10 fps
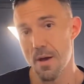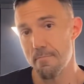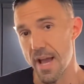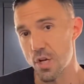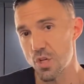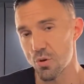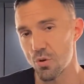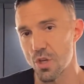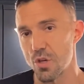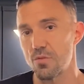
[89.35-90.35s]
make sure
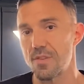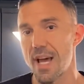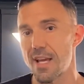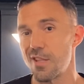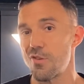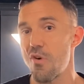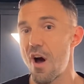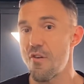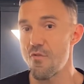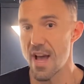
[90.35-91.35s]
that you're taking the
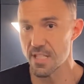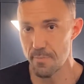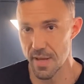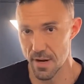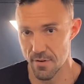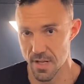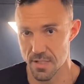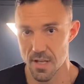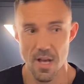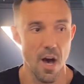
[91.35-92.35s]
right rest periods,